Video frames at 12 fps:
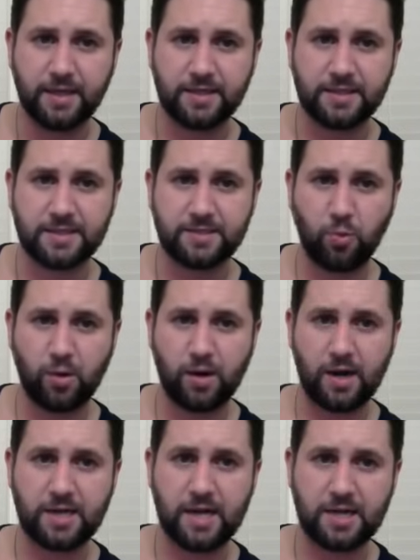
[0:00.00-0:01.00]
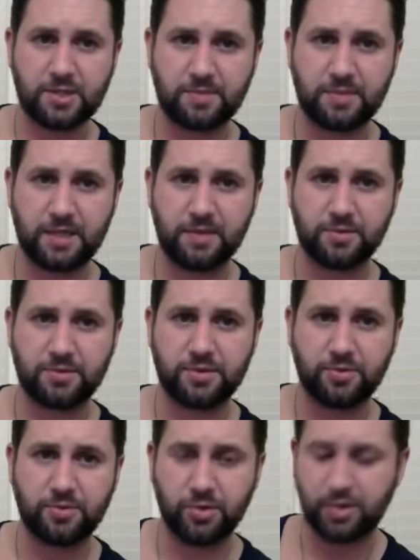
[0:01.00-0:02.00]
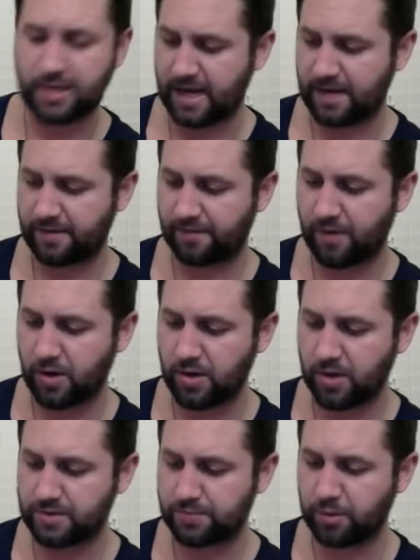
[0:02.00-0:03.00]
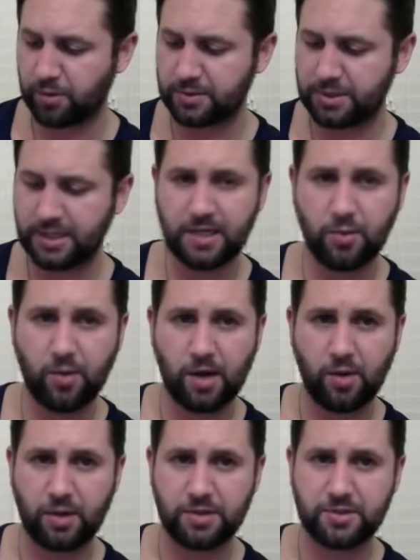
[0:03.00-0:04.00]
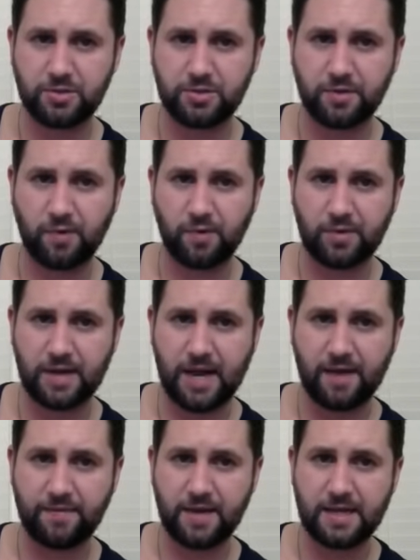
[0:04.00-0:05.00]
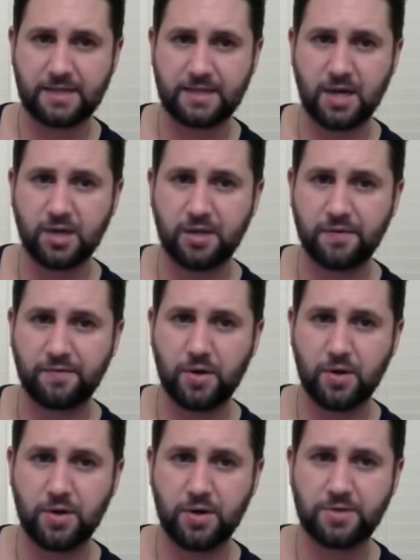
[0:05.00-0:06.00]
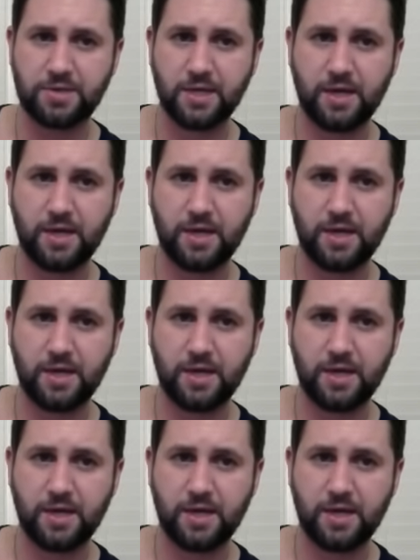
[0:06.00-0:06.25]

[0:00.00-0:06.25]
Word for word: This is where I'd actually be able to look at photos pretty much any way I want to. So if I want to have a ton of photos,